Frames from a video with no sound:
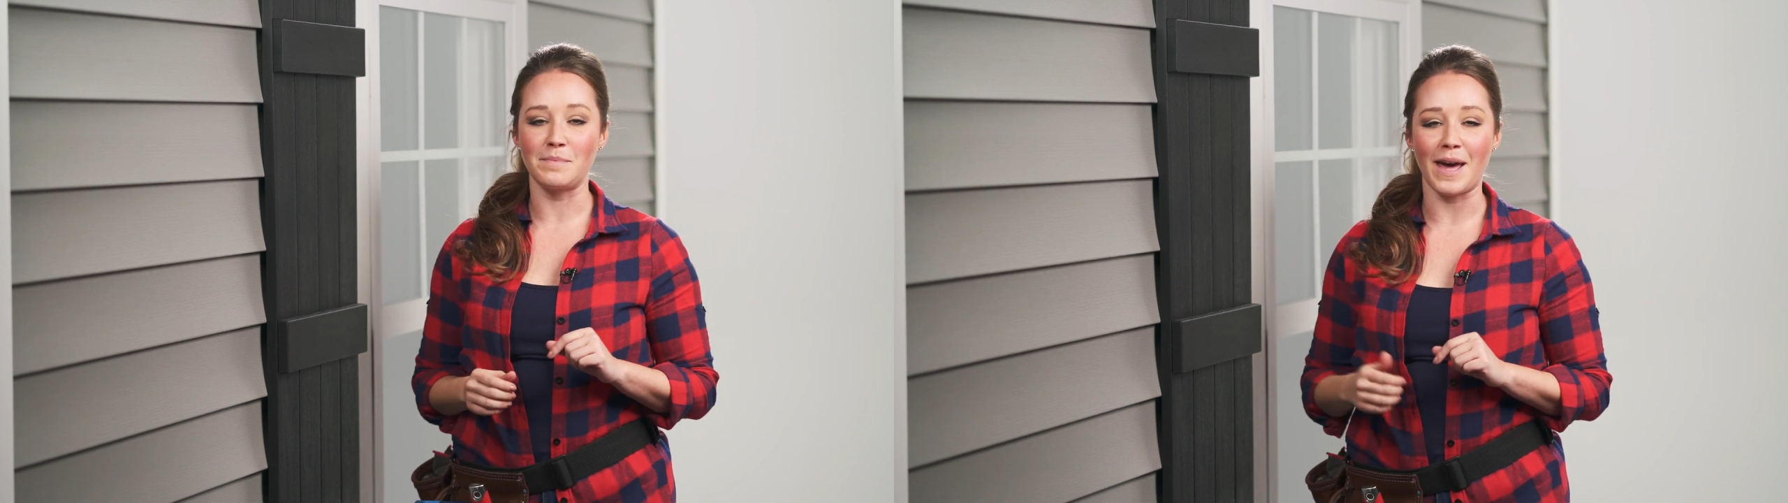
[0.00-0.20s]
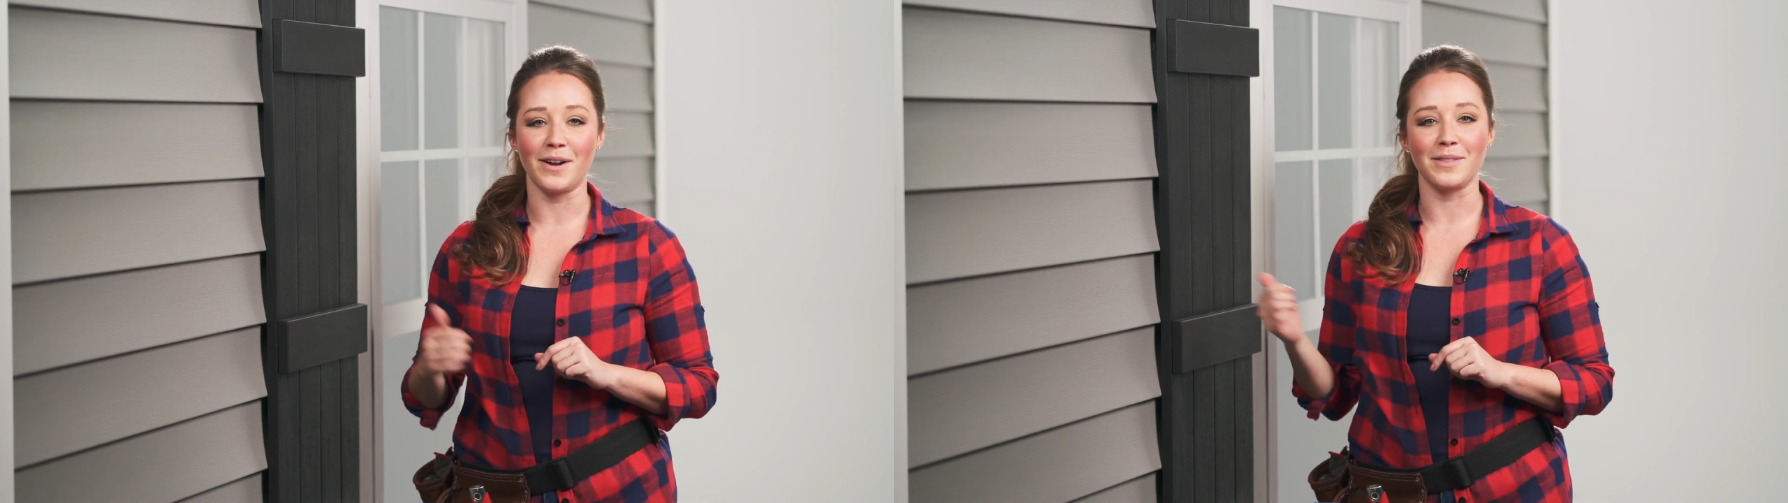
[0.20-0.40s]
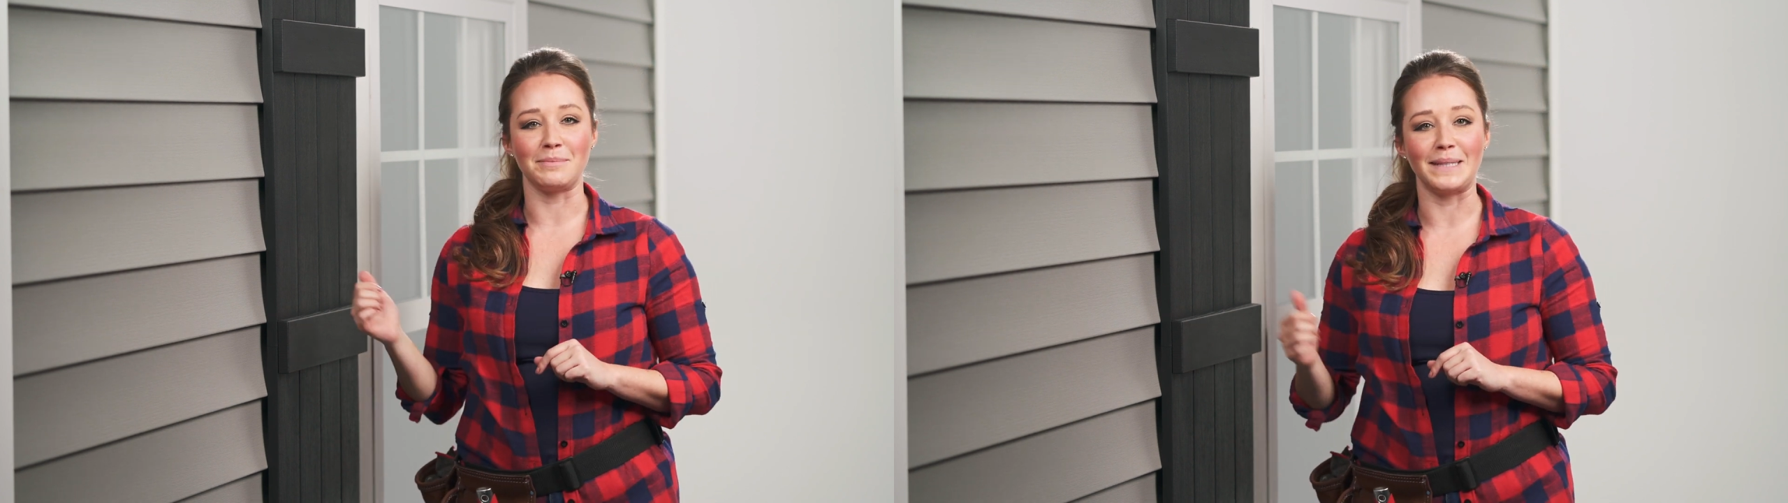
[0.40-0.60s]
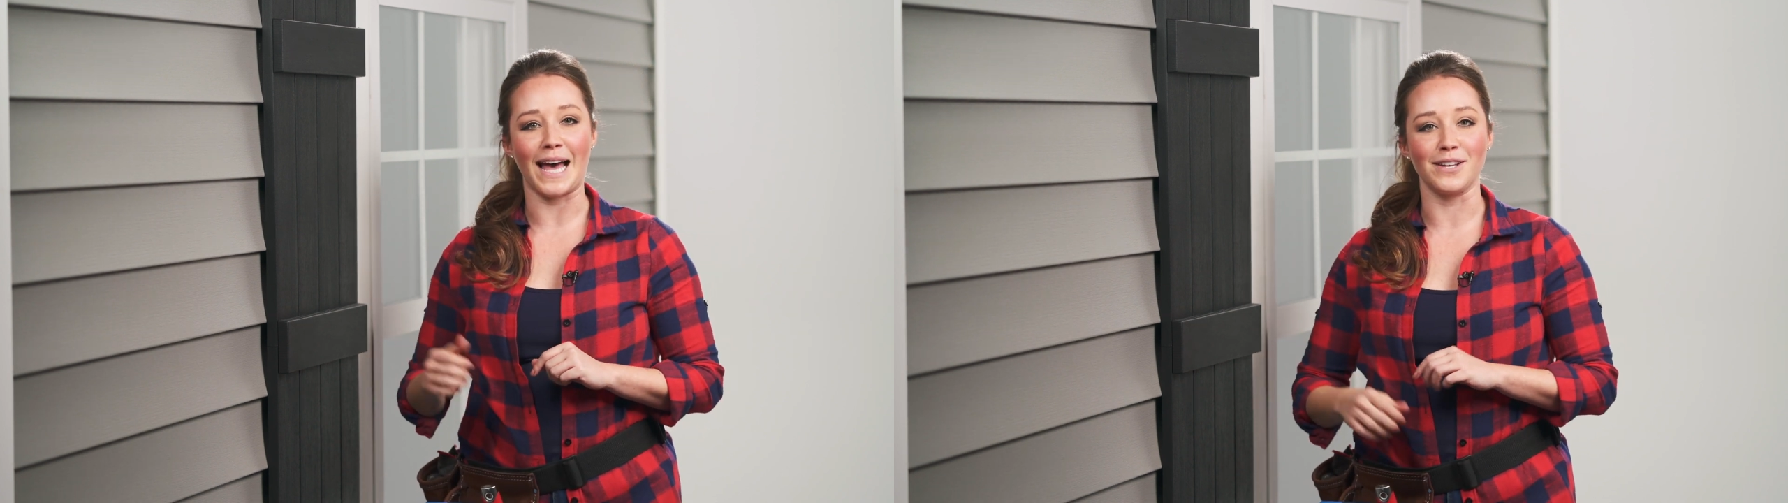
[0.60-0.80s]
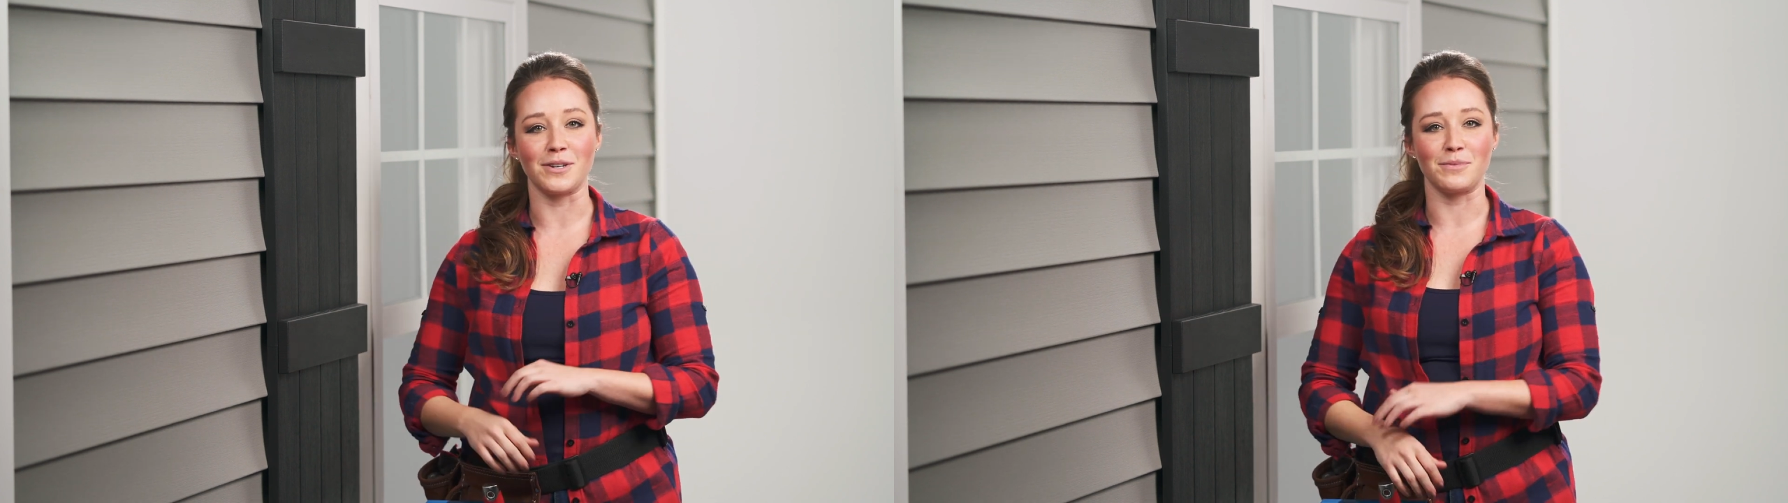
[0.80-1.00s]
better than
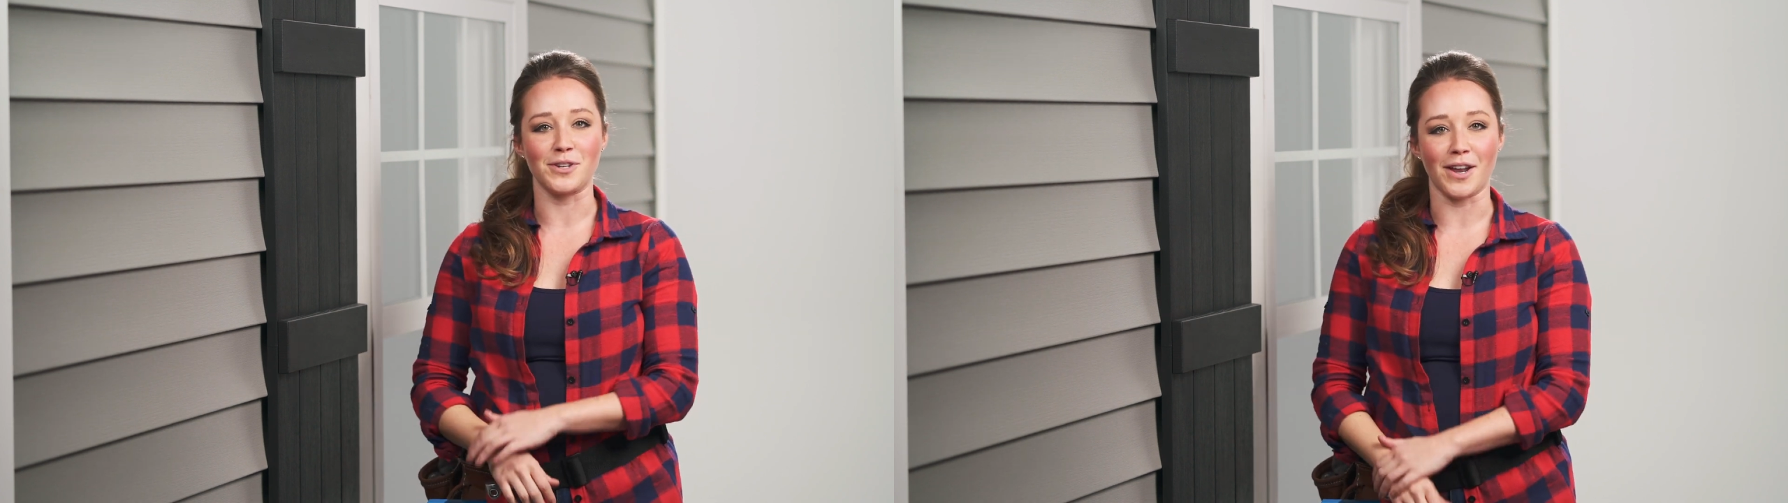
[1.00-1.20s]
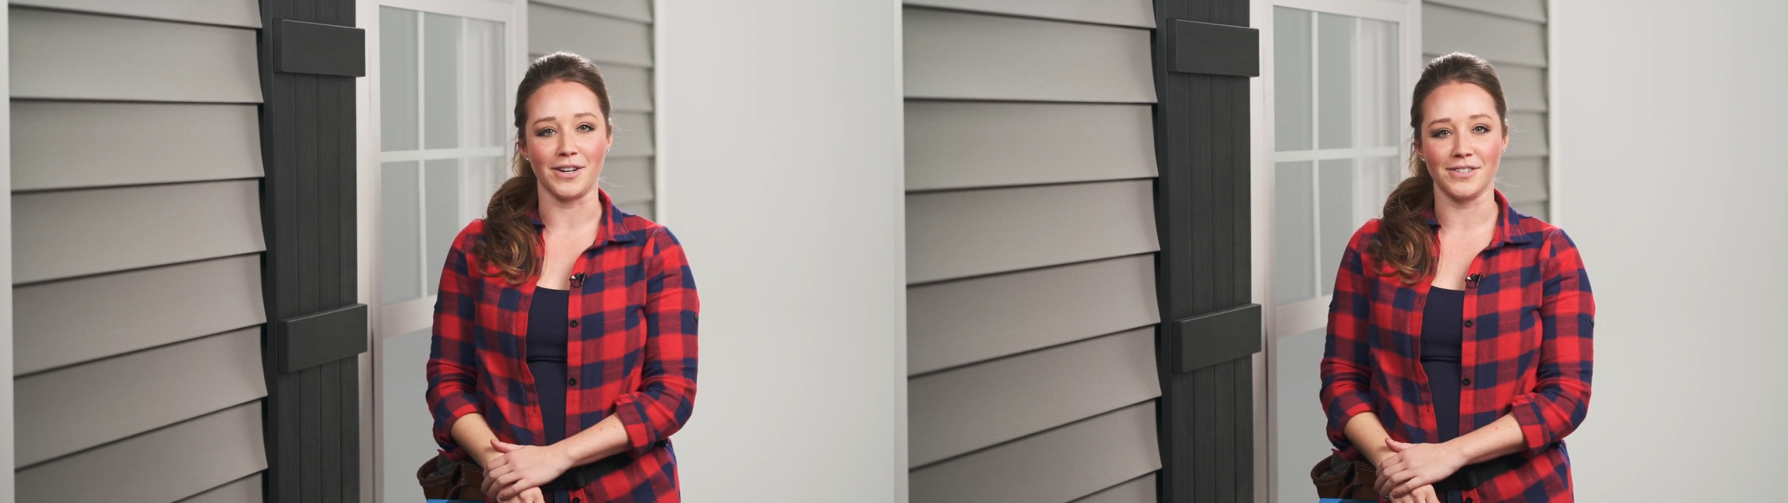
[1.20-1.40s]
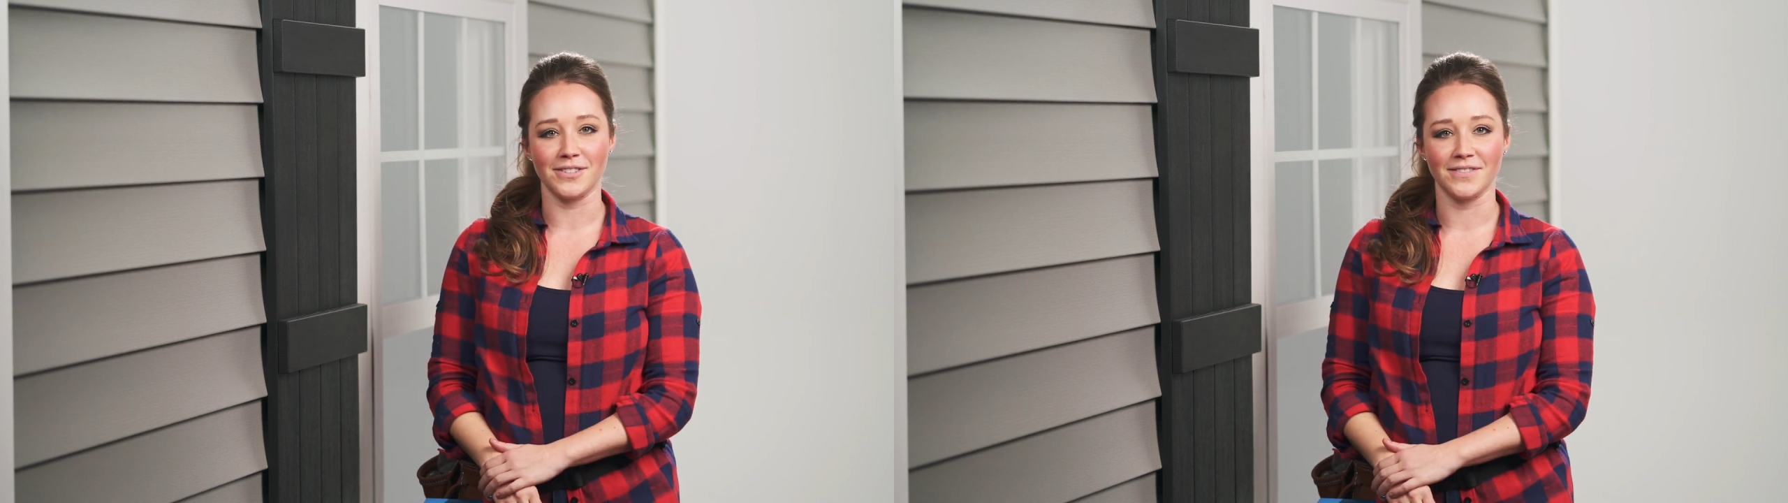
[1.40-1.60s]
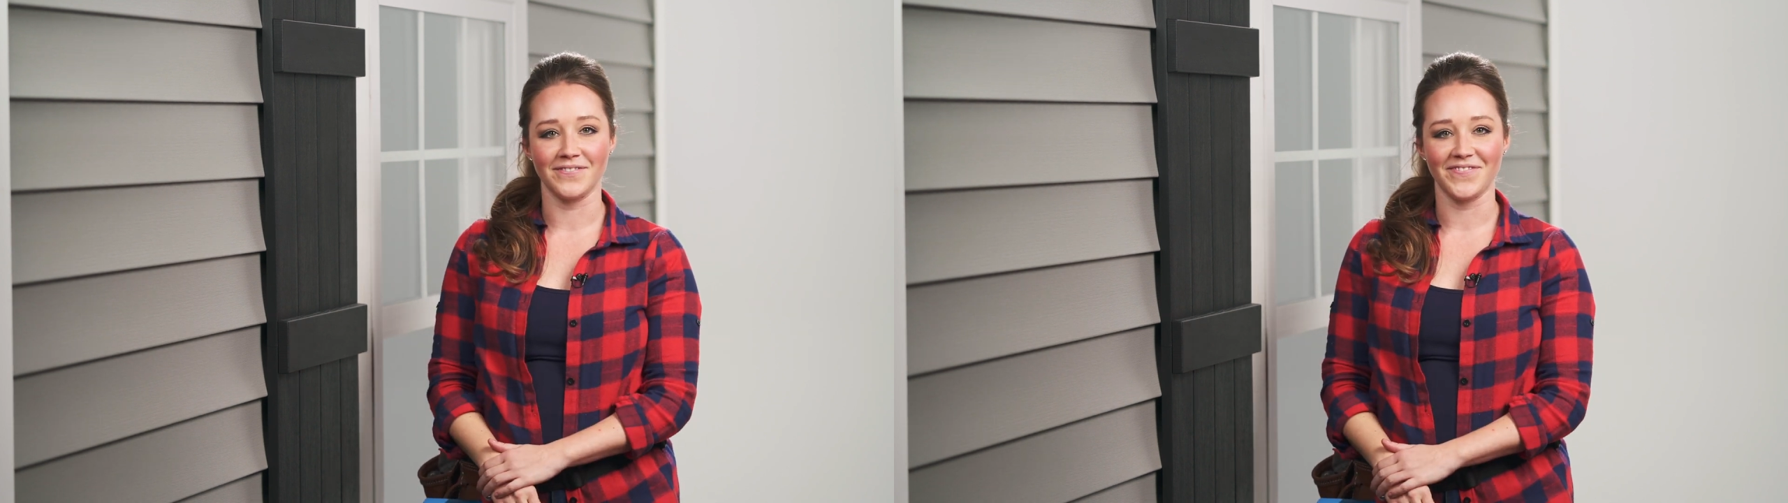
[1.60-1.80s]
ply gem shutters.